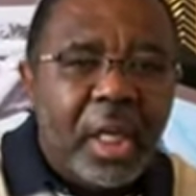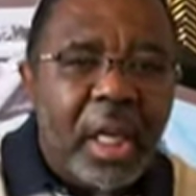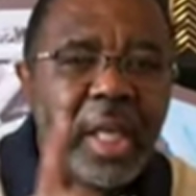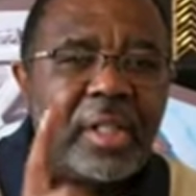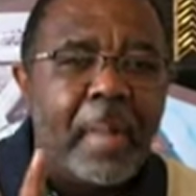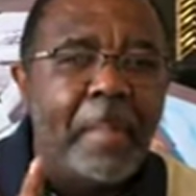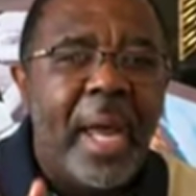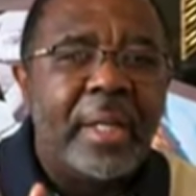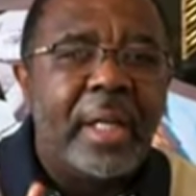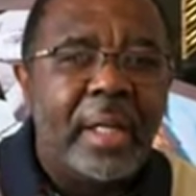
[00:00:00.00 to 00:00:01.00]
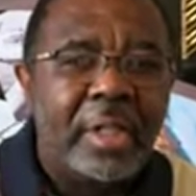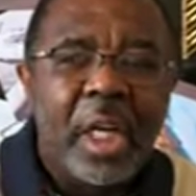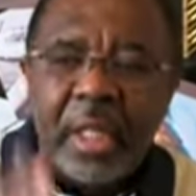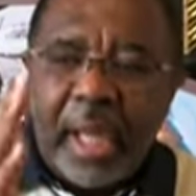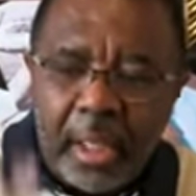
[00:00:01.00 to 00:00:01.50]
He hasn't abandoned us.
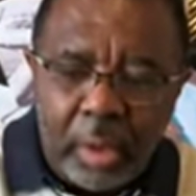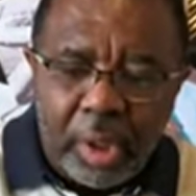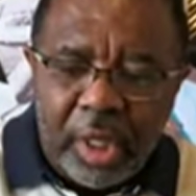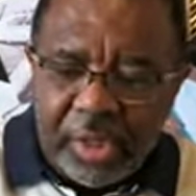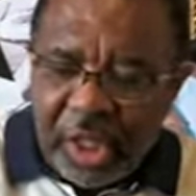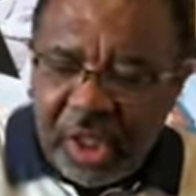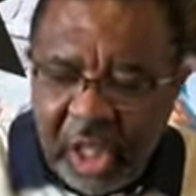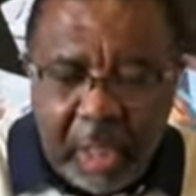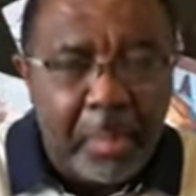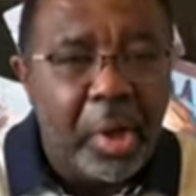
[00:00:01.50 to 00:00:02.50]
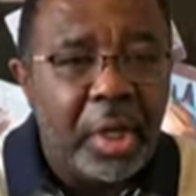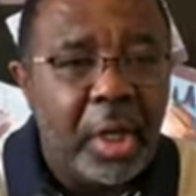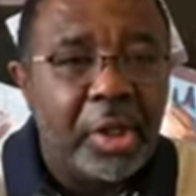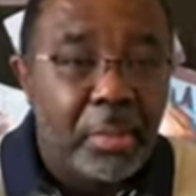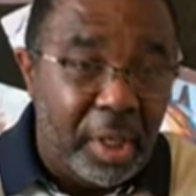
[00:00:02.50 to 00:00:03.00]
Not only does he celebrate
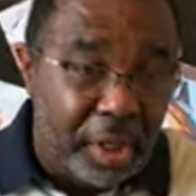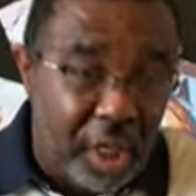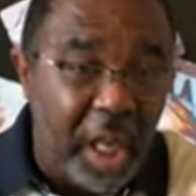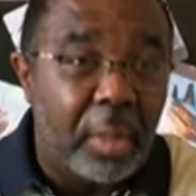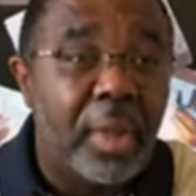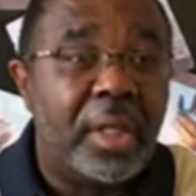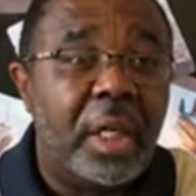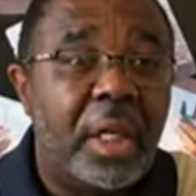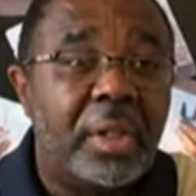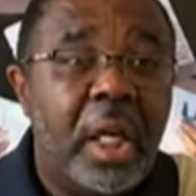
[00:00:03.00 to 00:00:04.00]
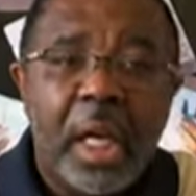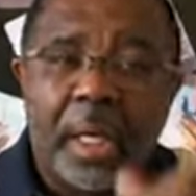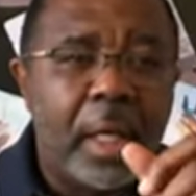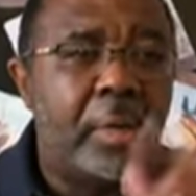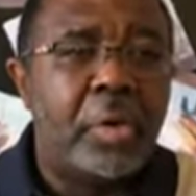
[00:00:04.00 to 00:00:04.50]
us, but he tolerates us.
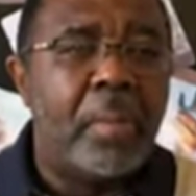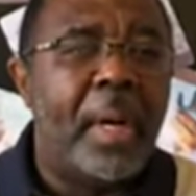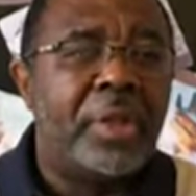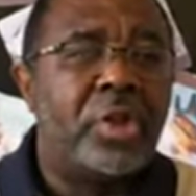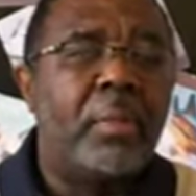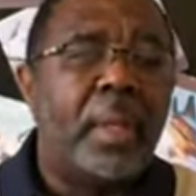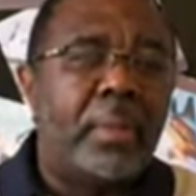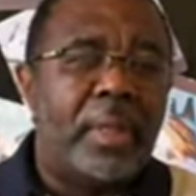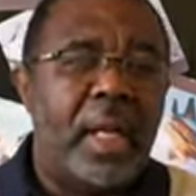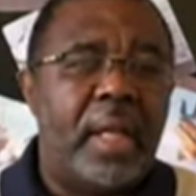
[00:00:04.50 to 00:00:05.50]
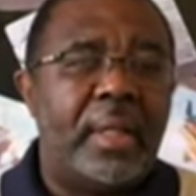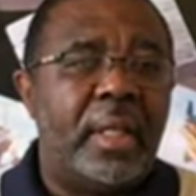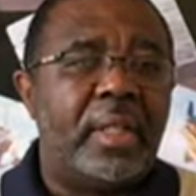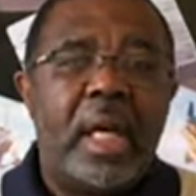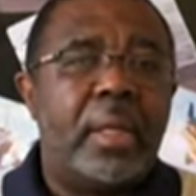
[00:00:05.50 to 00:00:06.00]
And I don't know about you, but I'm glad that
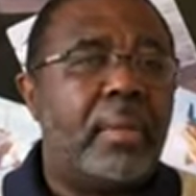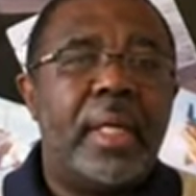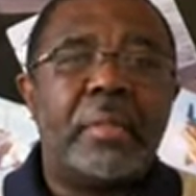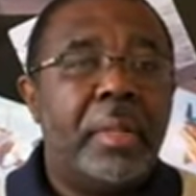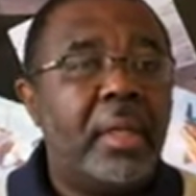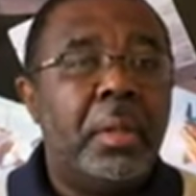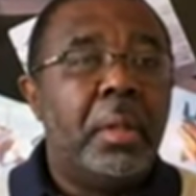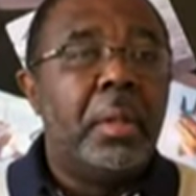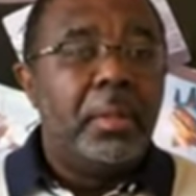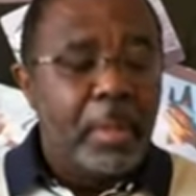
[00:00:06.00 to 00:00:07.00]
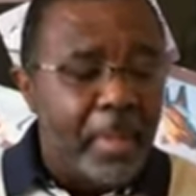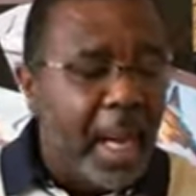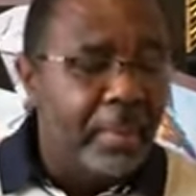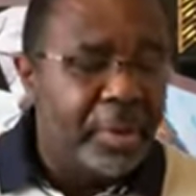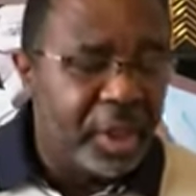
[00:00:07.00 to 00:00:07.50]
he tolerates me. The
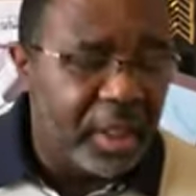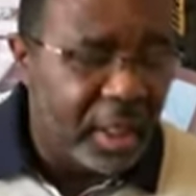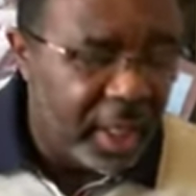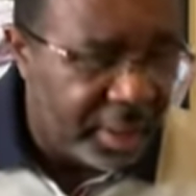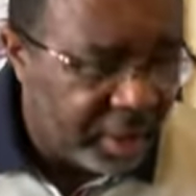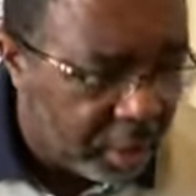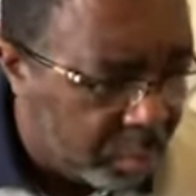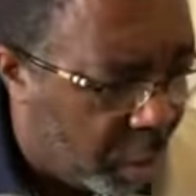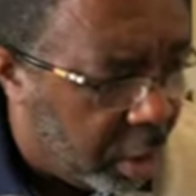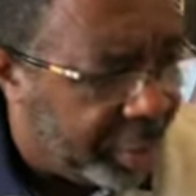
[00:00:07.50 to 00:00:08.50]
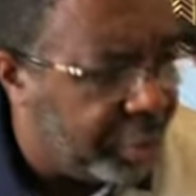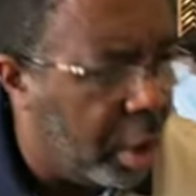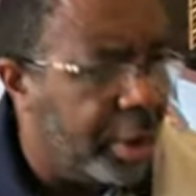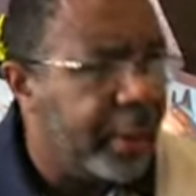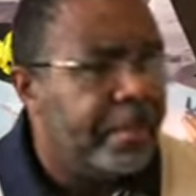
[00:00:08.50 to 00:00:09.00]
Bible says it like this. Paul is
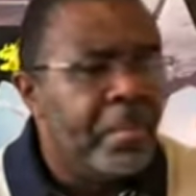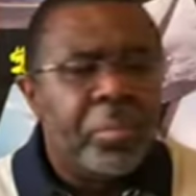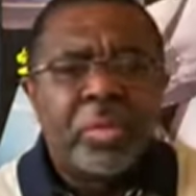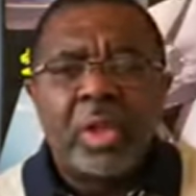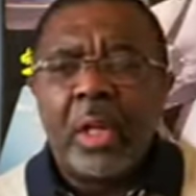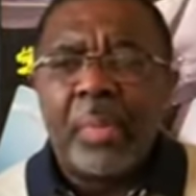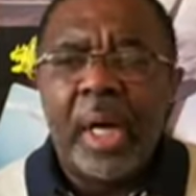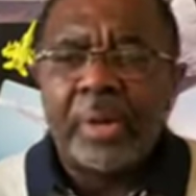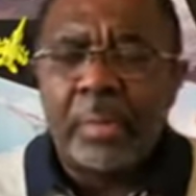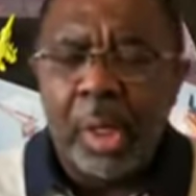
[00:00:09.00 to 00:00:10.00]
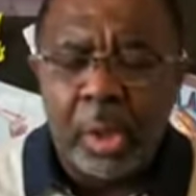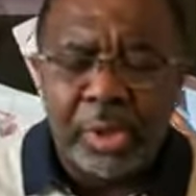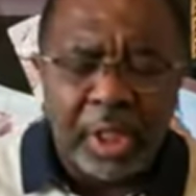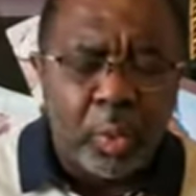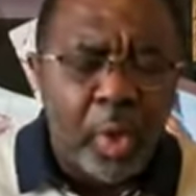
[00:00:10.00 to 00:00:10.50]
talking. The Apostle Paul
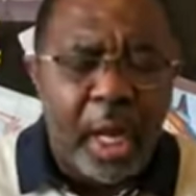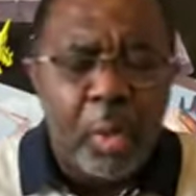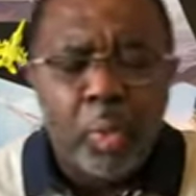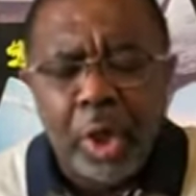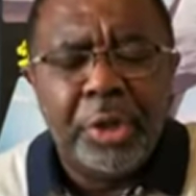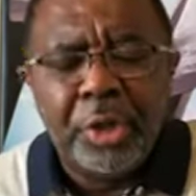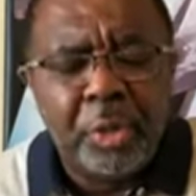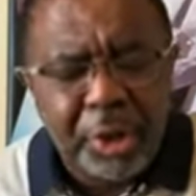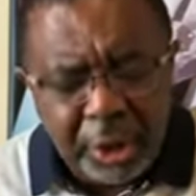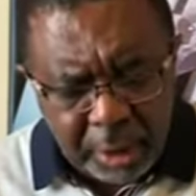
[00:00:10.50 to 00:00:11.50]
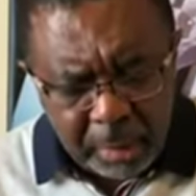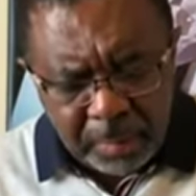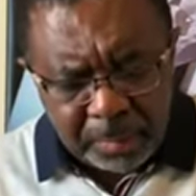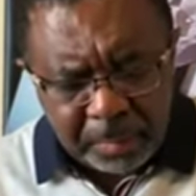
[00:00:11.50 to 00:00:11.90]
says, when I would do good,